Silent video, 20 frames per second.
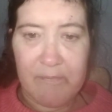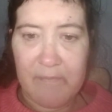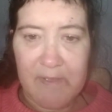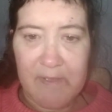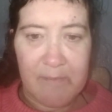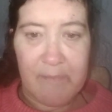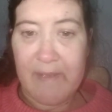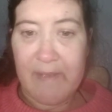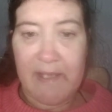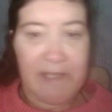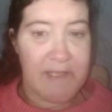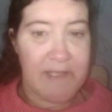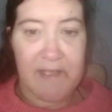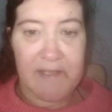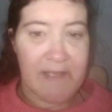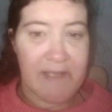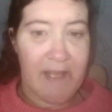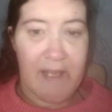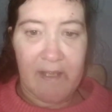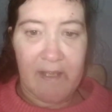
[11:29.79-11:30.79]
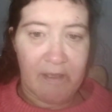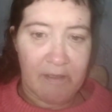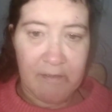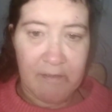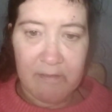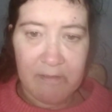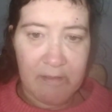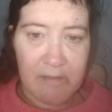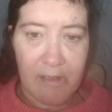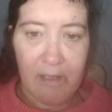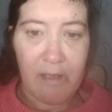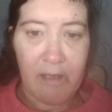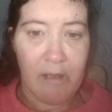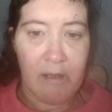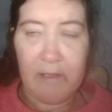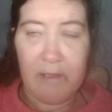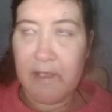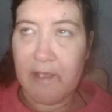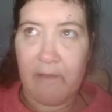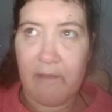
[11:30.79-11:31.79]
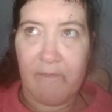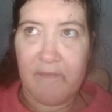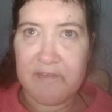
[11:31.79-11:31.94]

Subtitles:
they're bringing you down a lot, you know,